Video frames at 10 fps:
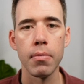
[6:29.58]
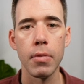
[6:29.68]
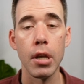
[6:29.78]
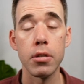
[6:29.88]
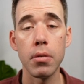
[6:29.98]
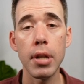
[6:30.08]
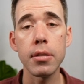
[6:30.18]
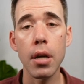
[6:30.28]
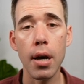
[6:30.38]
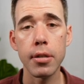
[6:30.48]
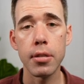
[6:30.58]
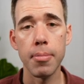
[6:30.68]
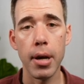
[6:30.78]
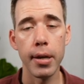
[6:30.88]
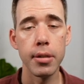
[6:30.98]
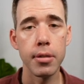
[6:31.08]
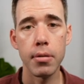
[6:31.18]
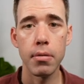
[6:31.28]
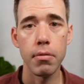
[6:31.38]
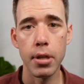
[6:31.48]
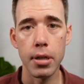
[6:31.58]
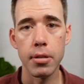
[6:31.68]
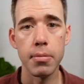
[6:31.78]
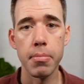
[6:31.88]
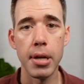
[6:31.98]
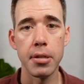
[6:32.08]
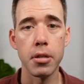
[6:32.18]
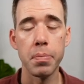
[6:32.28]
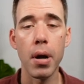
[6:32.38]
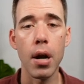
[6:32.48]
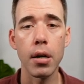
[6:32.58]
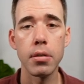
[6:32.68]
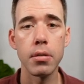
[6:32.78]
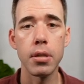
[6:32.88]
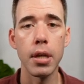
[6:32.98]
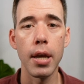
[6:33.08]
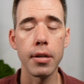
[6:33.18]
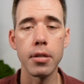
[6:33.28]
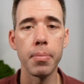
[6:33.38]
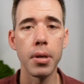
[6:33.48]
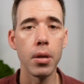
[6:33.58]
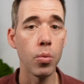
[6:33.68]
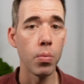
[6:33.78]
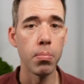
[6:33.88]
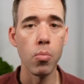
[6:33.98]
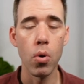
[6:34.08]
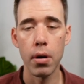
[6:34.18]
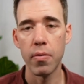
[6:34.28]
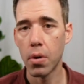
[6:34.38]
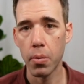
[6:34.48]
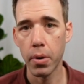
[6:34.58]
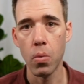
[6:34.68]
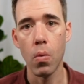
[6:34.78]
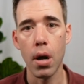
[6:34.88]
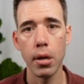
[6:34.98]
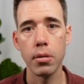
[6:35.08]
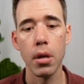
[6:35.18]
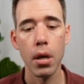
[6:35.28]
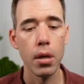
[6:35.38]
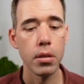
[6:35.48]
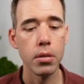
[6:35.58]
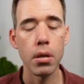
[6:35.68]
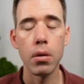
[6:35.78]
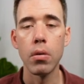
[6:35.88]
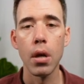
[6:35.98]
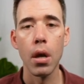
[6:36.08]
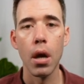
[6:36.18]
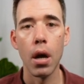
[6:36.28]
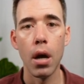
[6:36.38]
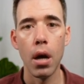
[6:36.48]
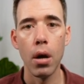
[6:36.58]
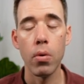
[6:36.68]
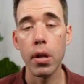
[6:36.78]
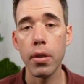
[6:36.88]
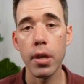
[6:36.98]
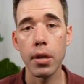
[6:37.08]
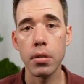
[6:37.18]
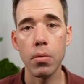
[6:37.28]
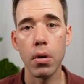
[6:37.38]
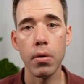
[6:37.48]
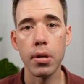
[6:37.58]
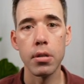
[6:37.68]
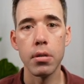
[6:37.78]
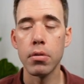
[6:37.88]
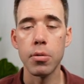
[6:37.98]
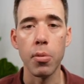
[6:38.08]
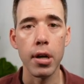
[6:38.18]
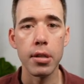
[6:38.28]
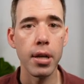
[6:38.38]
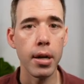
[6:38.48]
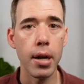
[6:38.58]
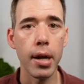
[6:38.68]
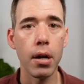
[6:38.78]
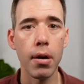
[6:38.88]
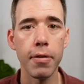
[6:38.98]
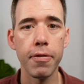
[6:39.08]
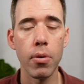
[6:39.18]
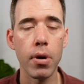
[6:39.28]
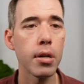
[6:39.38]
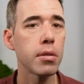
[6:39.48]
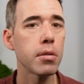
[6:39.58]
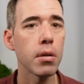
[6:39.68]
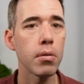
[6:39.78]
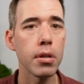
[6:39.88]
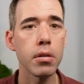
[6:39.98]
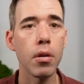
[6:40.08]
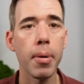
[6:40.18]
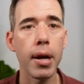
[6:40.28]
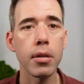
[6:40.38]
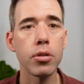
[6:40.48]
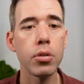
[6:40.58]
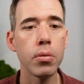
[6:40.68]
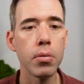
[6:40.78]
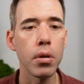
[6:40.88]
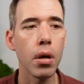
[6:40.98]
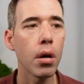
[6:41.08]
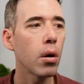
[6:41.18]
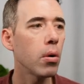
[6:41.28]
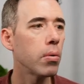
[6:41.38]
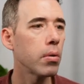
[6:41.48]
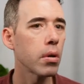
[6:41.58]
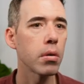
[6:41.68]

So let's customize this message box to get it to be more of what we want. So one of the things that we're going to do is we're going to set an icon for it. So let's go back to the code,